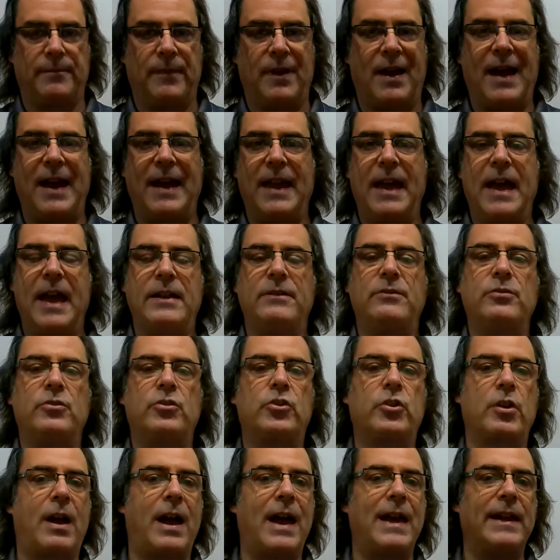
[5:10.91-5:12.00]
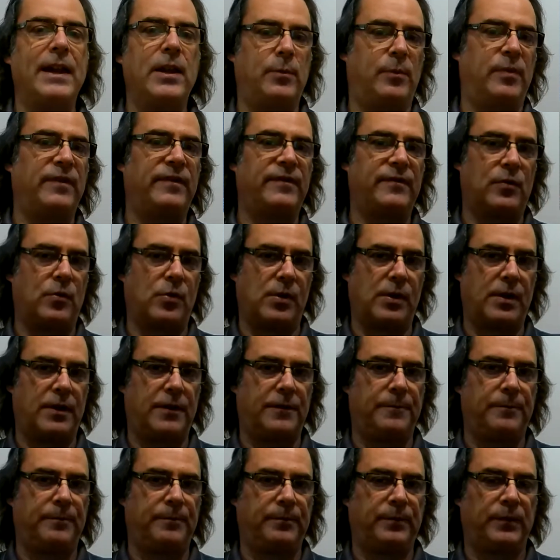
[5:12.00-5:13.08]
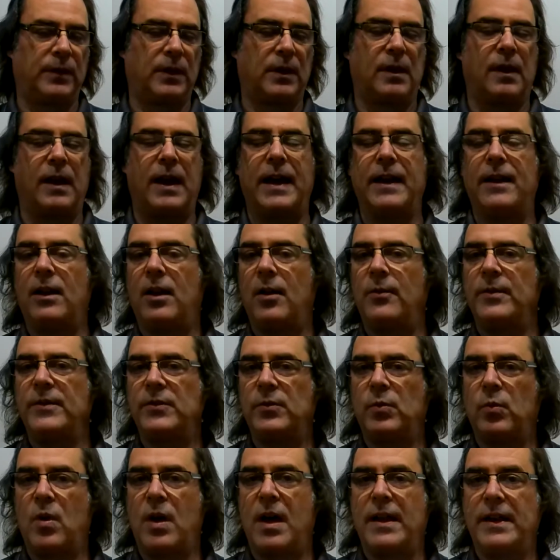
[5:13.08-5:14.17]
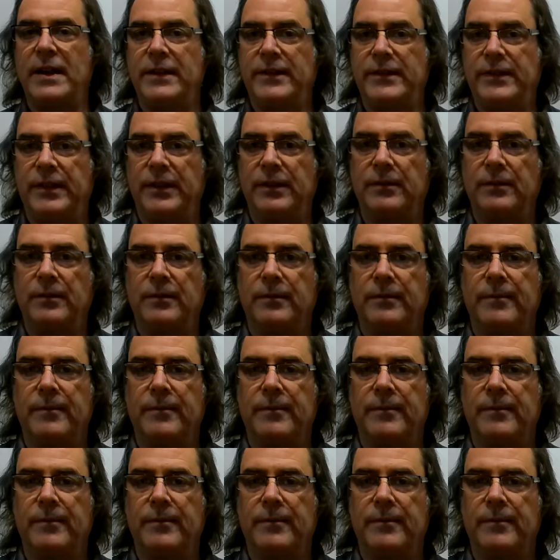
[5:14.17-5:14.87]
I hadn't tried it before. I'd always wanted to.